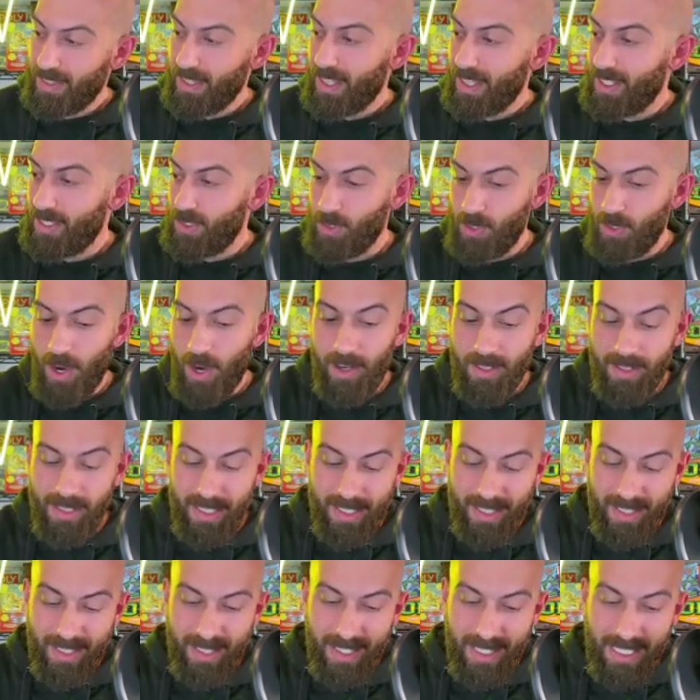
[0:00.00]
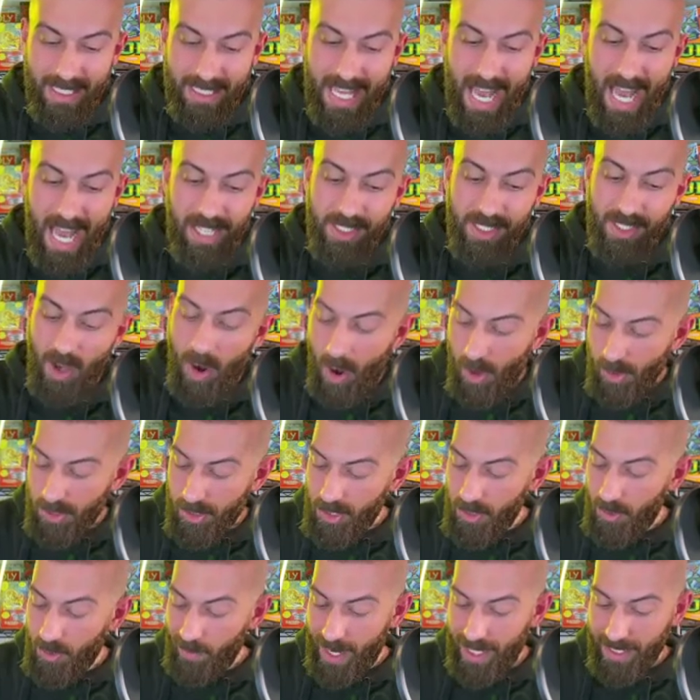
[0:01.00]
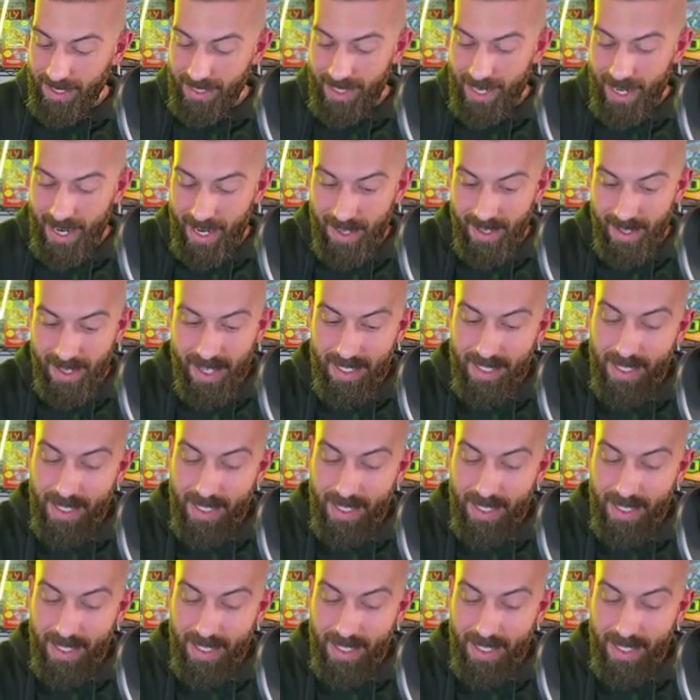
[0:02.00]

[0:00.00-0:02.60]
You called it. That is all you right there.